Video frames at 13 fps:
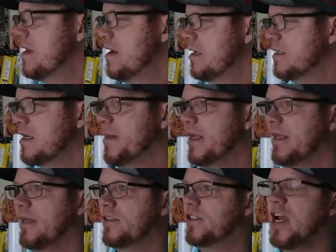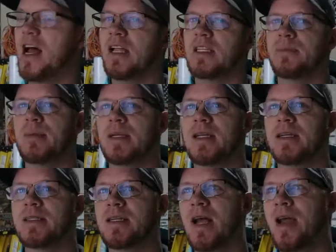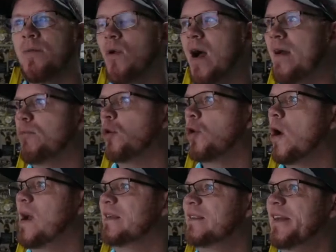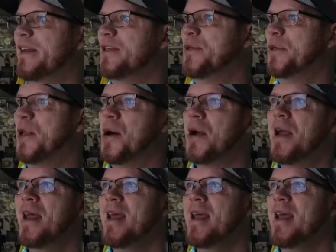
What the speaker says: And it's going to be a little challenge because I procrastinated too long.